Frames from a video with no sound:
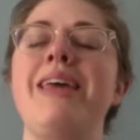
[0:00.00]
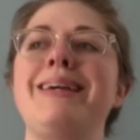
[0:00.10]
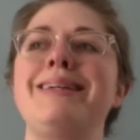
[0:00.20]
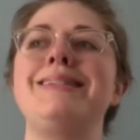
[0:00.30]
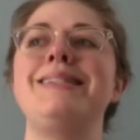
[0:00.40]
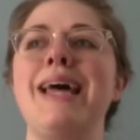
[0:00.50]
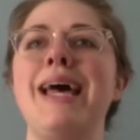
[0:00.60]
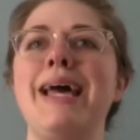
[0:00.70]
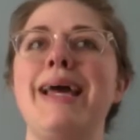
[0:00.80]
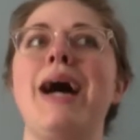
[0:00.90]
can
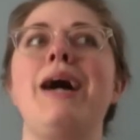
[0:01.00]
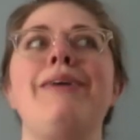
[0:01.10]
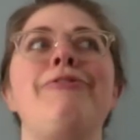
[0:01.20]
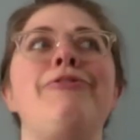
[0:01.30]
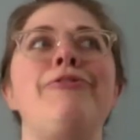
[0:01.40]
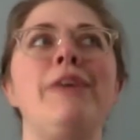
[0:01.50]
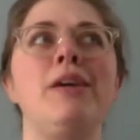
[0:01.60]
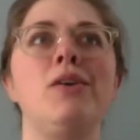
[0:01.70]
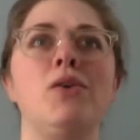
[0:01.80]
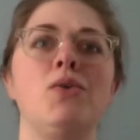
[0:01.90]
say, I
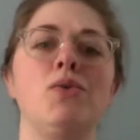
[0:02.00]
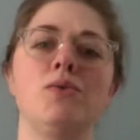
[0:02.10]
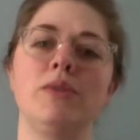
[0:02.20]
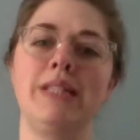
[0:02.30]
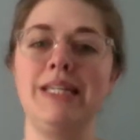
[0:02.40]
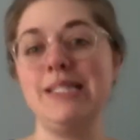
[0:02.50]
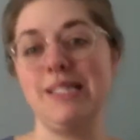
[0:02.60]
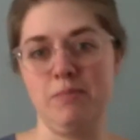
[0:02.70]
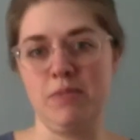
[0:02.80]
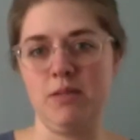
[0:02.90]
feel these
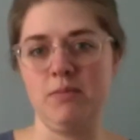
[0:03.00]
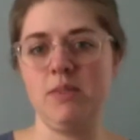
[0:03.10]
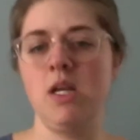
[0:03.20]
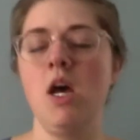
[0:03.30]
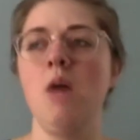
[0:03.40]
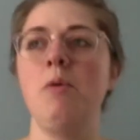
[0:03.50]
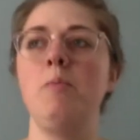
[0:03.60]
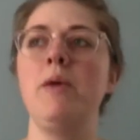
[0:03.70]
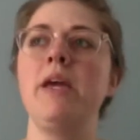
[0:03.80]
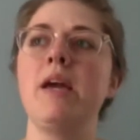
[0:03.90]
symptoms, but
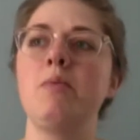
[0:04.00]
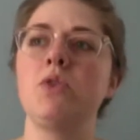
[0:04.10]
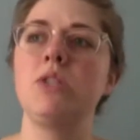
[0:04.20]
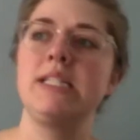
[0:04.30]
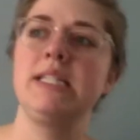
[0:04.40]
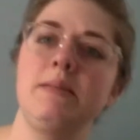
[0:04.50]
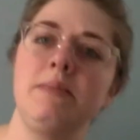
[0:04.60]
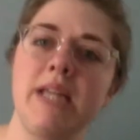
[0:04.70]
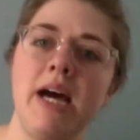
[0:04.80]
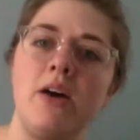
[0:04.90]
being able to sit them
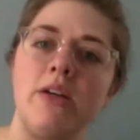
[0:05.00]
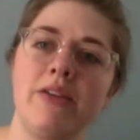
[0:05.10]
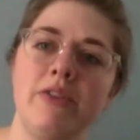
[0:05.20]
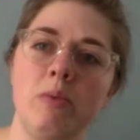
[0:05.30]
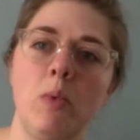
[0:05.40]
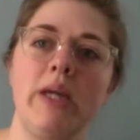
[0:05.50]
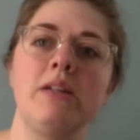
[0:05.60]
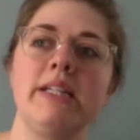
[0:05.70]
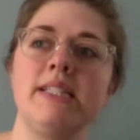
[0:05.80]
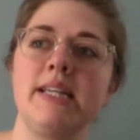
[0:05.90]
down, give them a
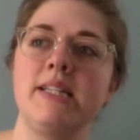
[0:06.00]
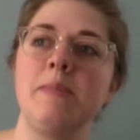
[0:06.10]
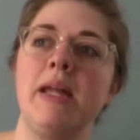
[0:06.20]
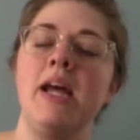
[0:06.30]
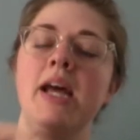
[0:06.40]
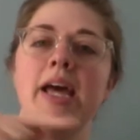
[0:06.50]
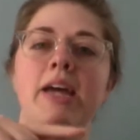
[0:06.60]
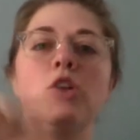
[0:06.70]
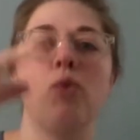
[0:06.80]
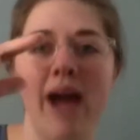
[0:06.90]
weekly assessment,
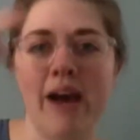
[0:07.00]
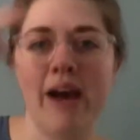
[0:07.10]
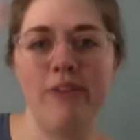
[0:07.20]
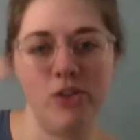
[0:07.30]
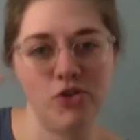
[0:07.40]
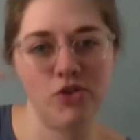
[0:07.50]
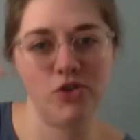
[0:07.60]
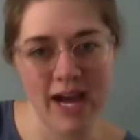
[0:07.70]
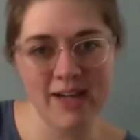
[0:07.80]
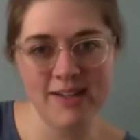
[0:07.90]
and graph and
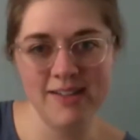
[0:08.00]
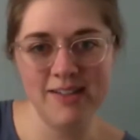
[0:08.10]
track